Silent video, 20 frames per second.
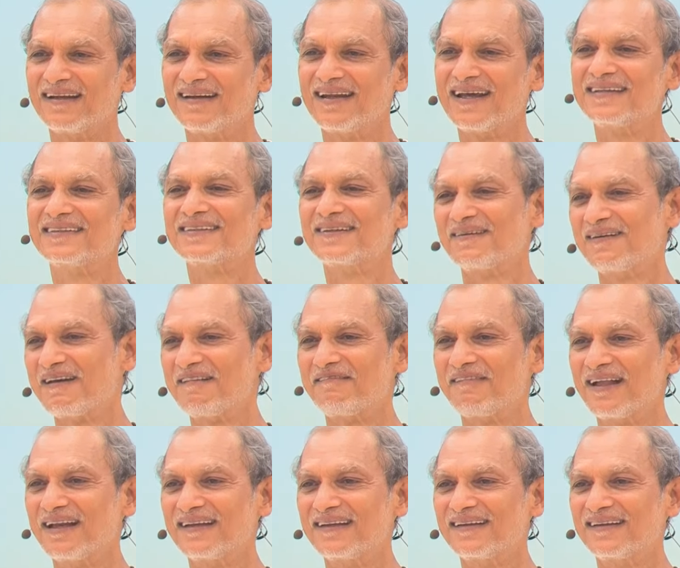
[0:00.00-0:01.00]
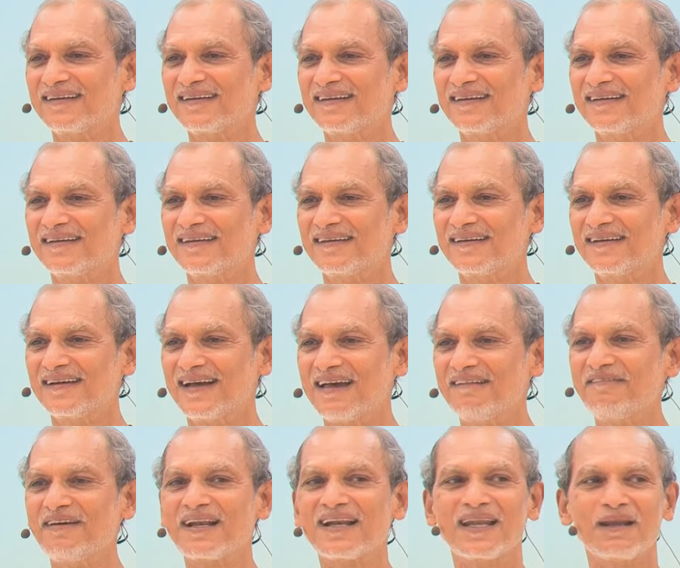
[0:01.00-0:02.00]
That's how I felt. I
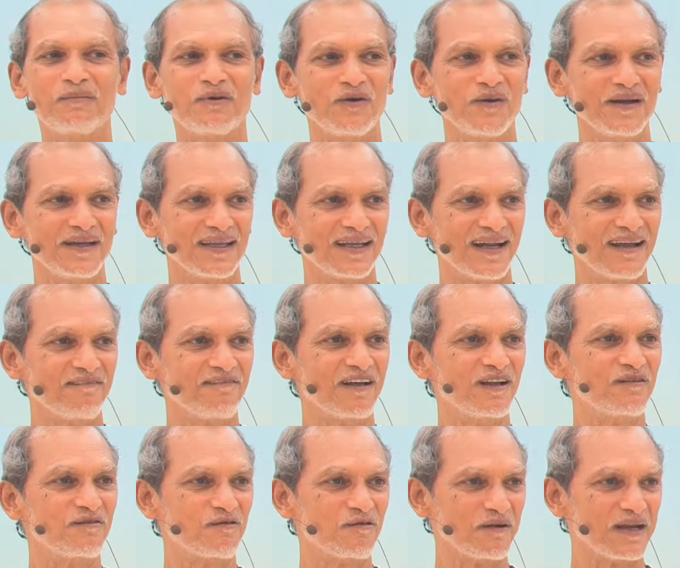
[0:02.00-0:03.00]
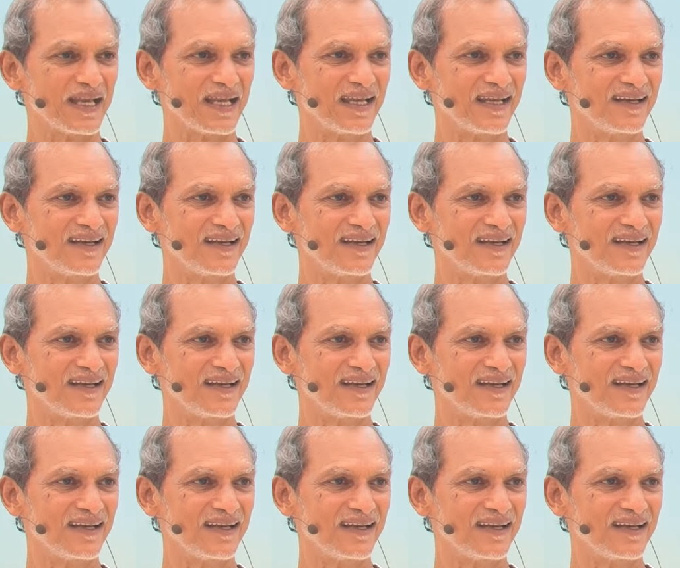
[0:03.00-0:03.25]
felt liberated. I felt free.